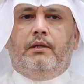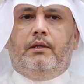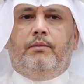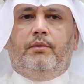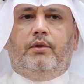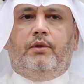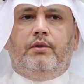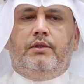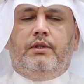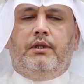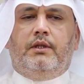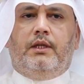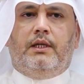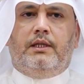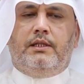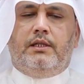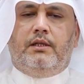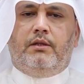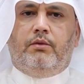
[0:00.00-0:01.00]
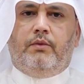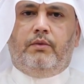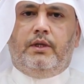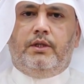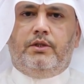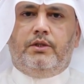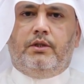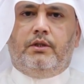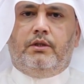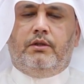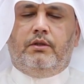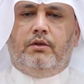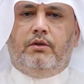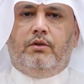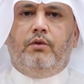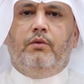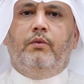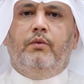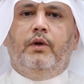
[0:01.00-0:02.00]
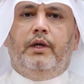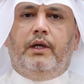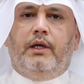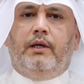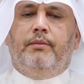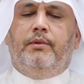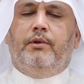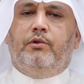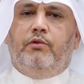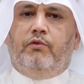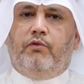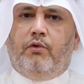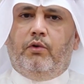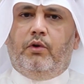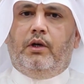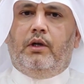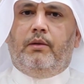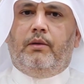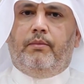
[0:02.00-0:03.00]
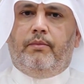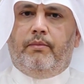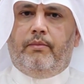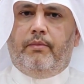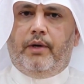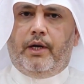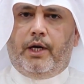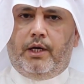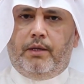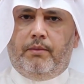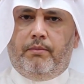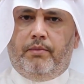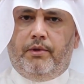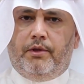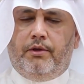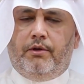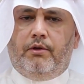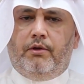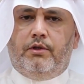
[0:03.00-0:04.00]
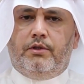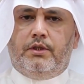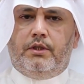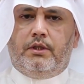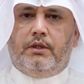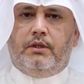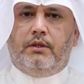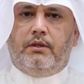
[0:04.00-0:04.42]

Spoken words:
Because in that situation, you worry about focal brain pathology.